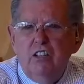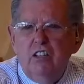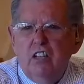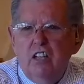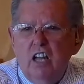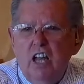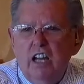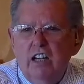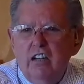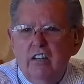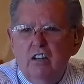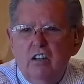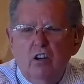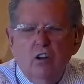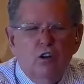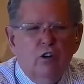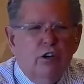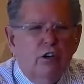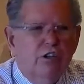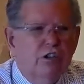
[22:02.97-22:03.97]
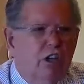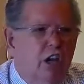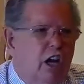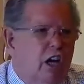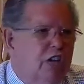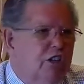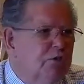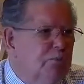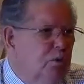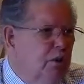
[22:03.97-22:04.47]
the light of the glorious
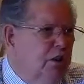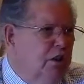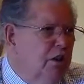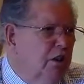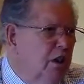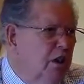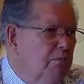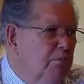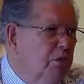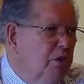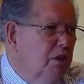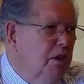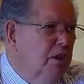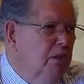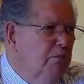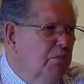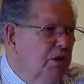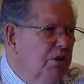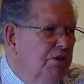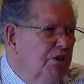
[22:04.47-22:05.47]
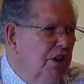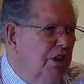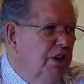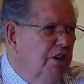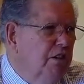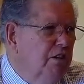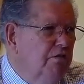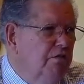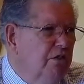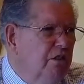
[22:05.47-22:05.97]
gospel and come to, and be
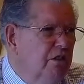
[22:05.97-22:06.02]
saved.